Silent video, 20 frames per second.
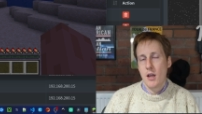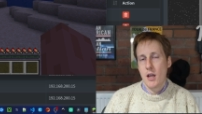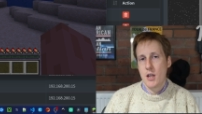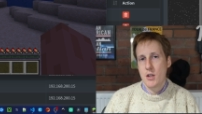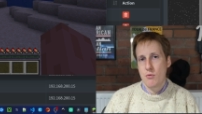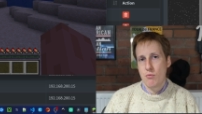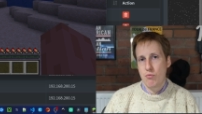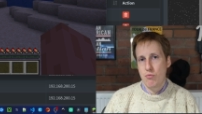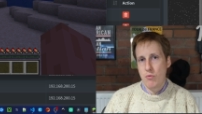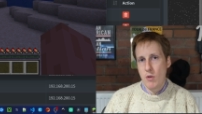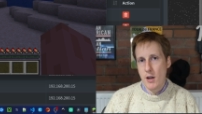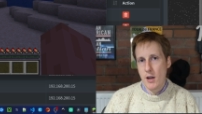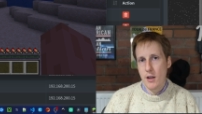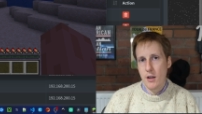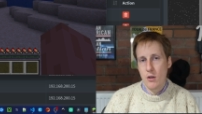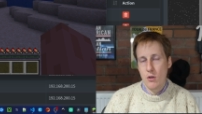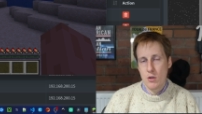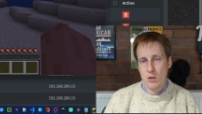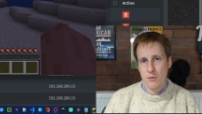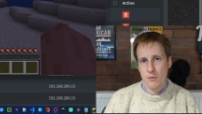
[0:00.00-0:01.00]
is really
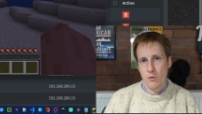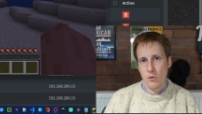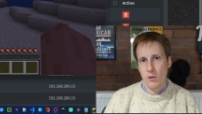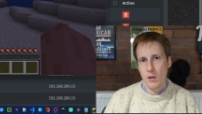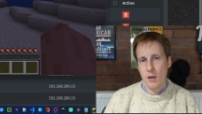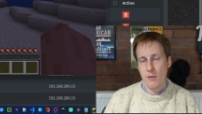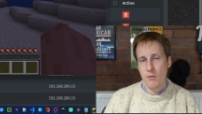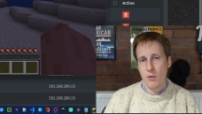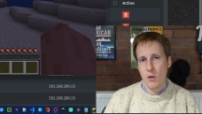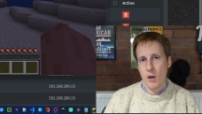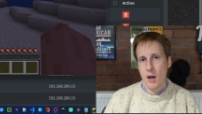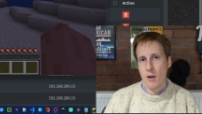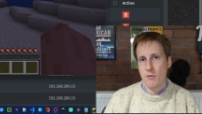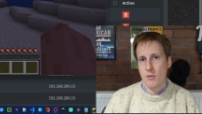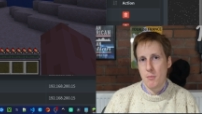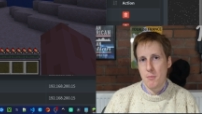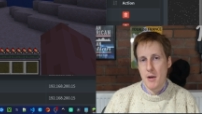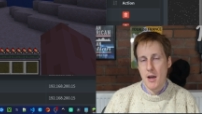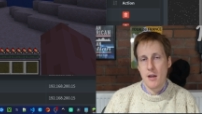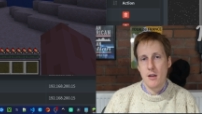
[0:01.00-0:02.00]
useful if you
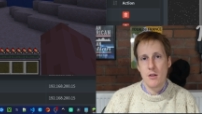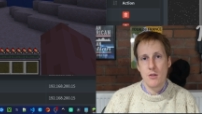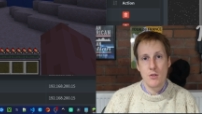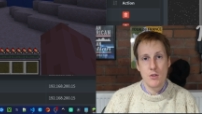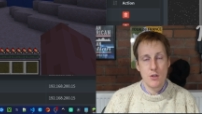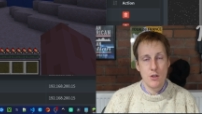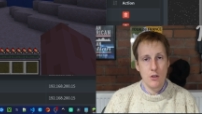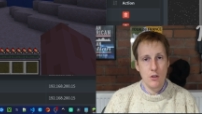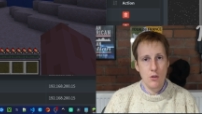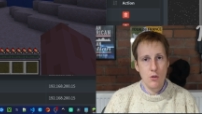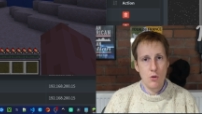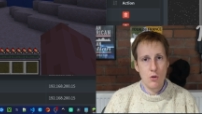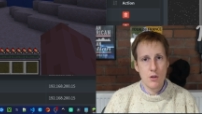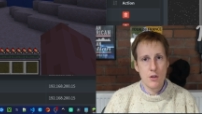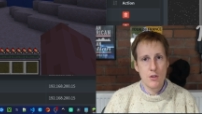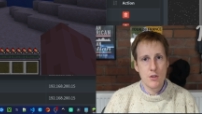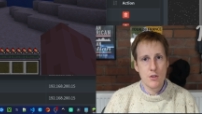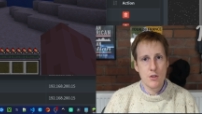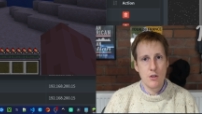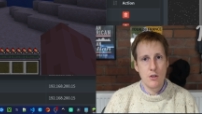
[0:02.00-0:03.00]
have dependents that you're
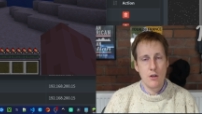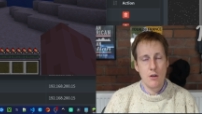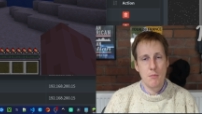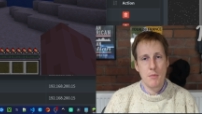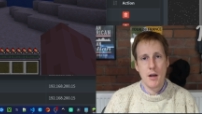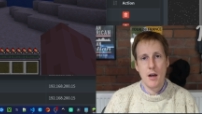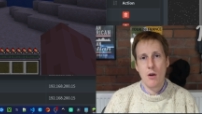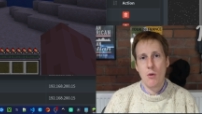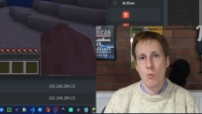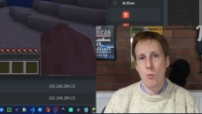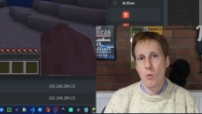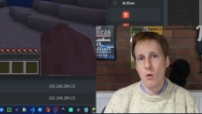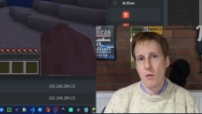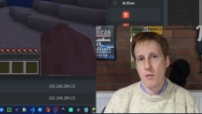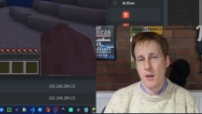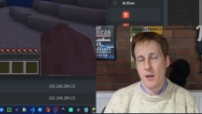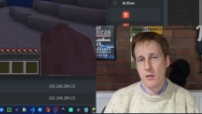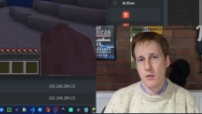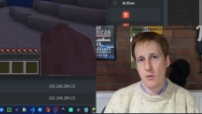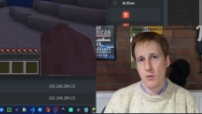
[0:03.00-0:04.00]
concerned about
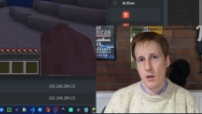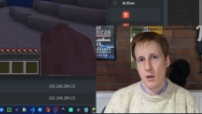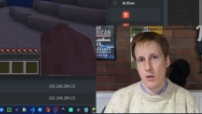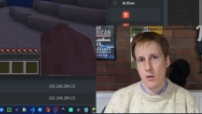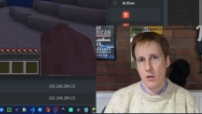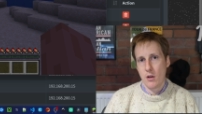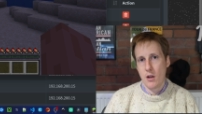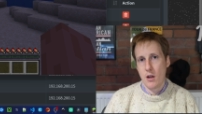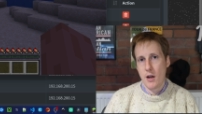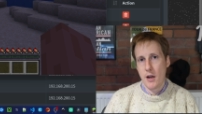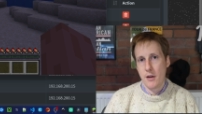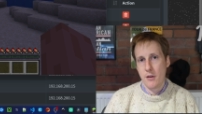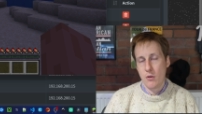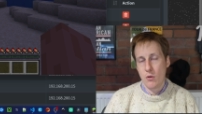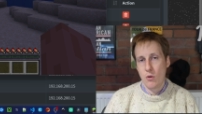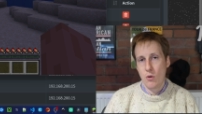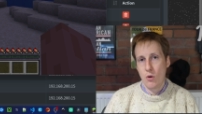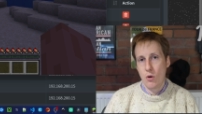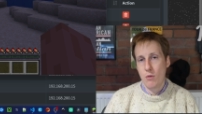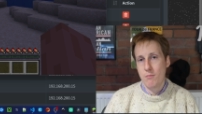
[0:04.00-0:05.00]
what they're doing online
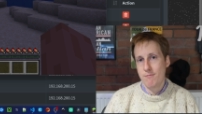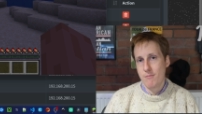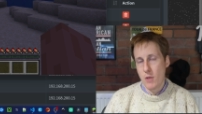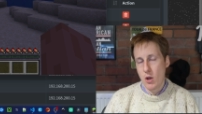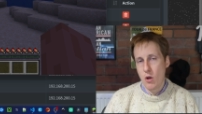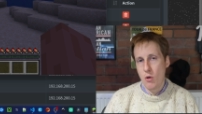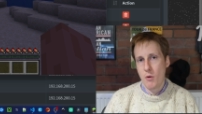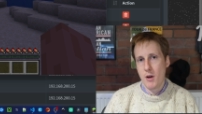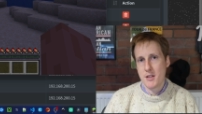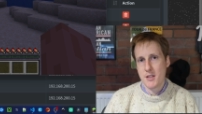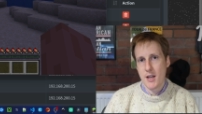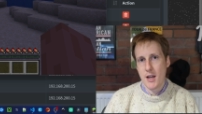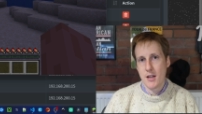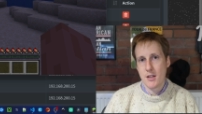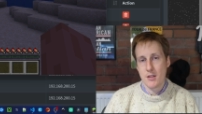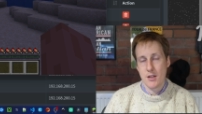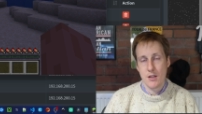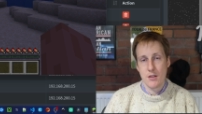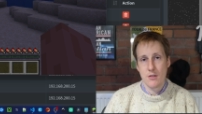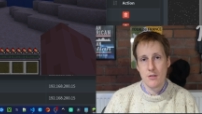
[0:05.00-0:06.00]
or who has
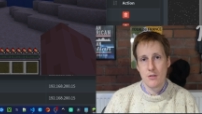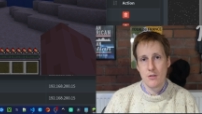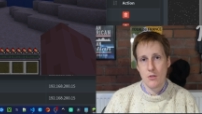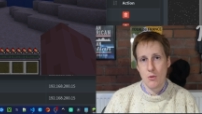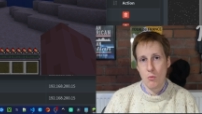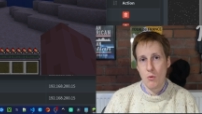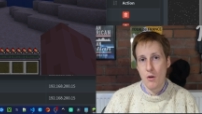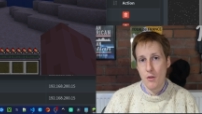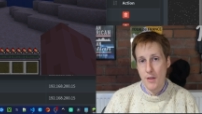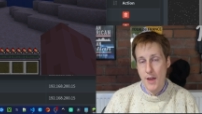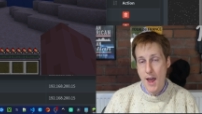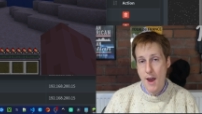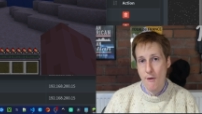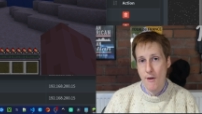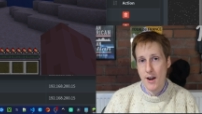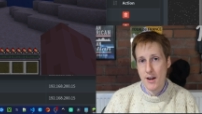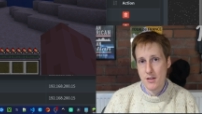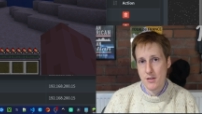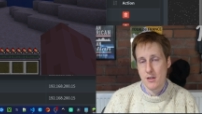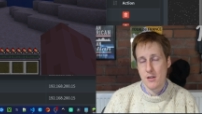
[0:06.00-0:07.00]
access to what
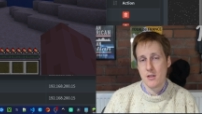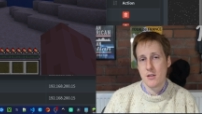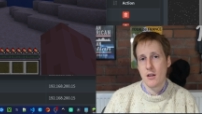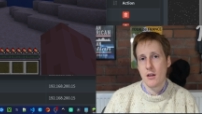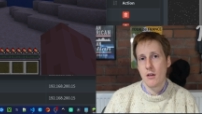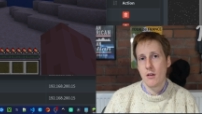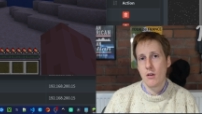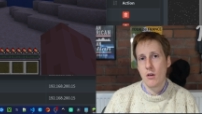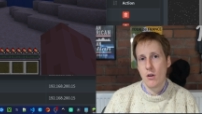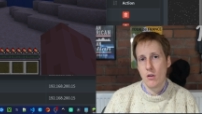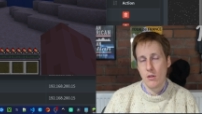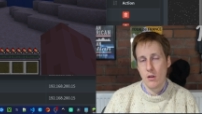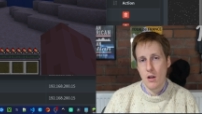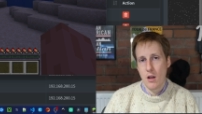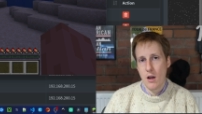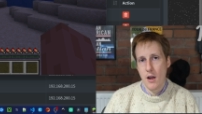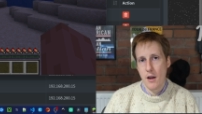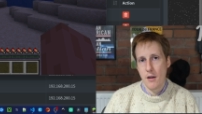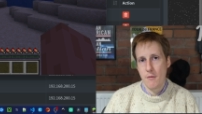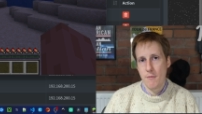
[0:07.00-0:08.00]
they're accessing
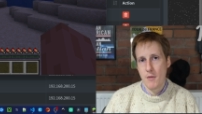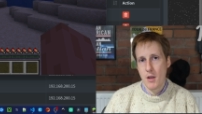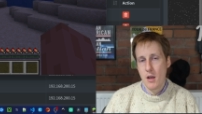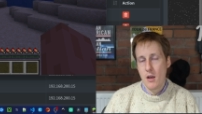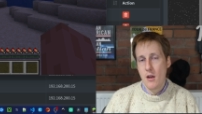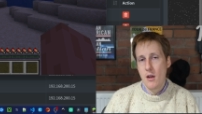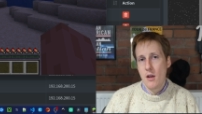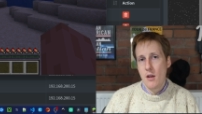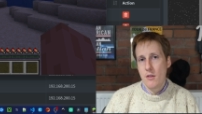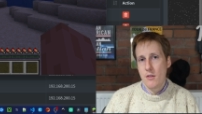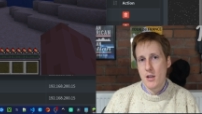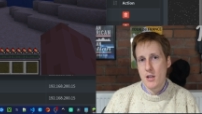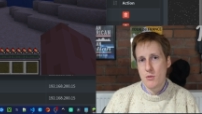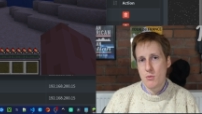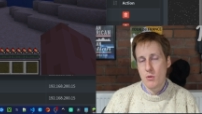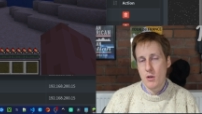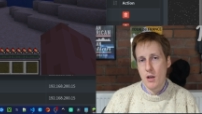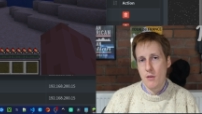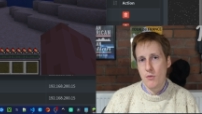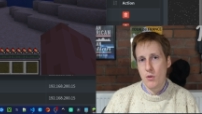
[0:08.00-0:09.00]
online.
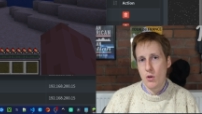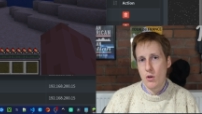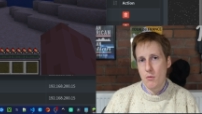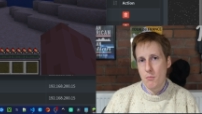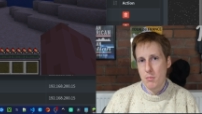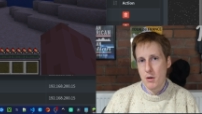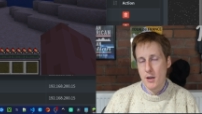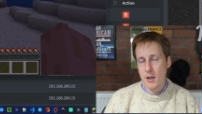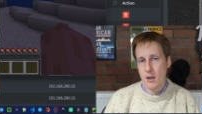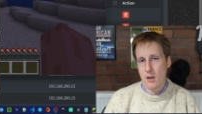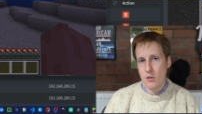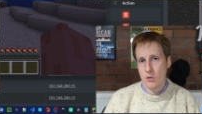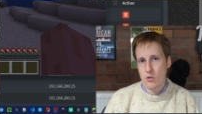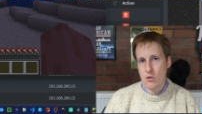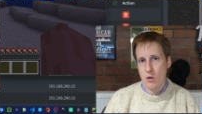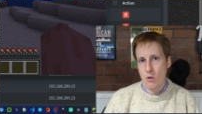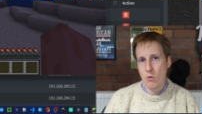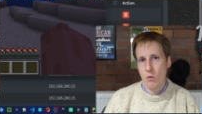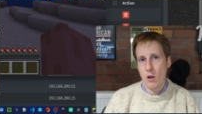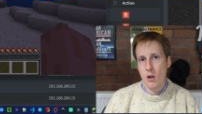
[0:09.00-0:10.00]
This will give you complete
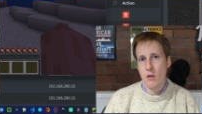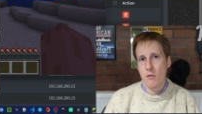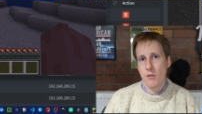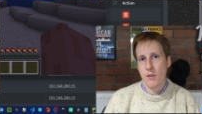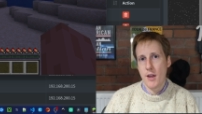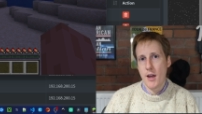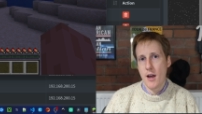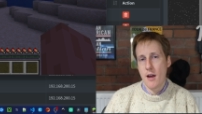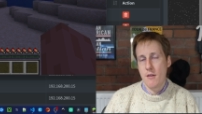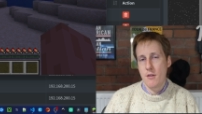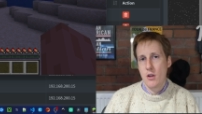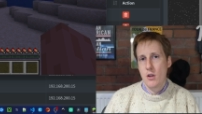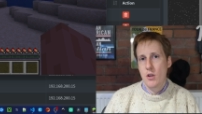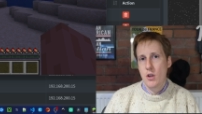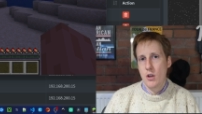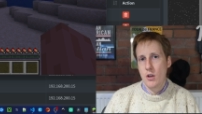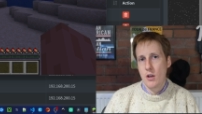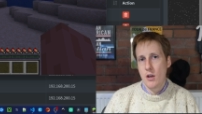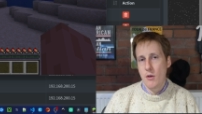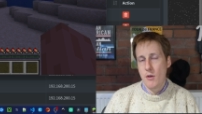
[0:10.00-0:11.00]
control over that.
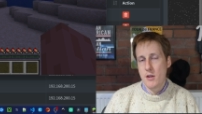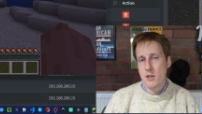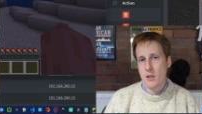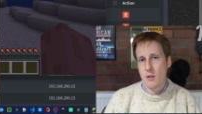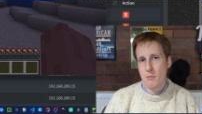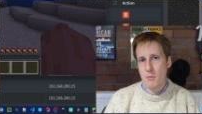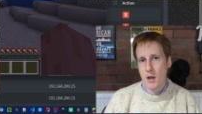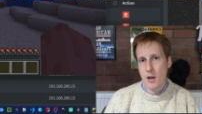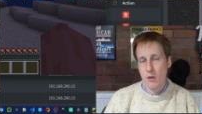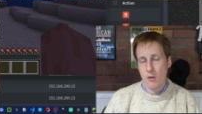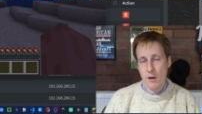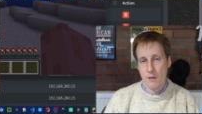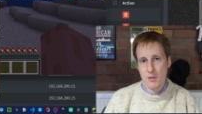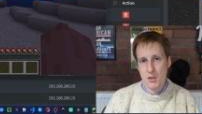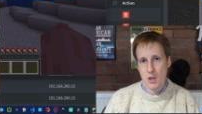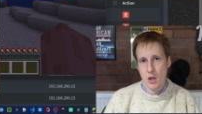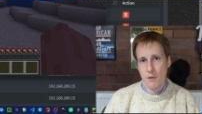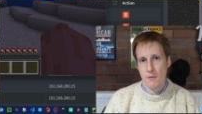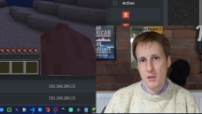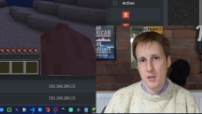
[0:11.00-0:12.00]
You can go into the Minecraft
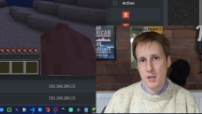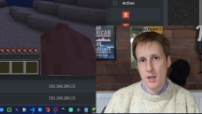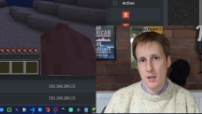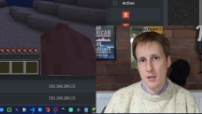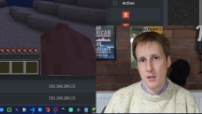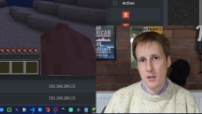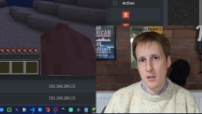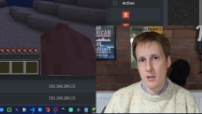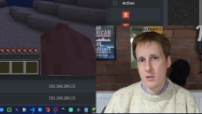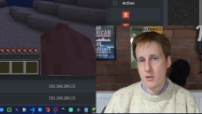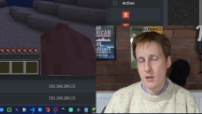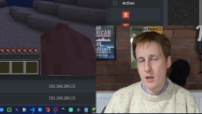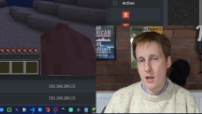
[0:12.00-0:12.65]
server settings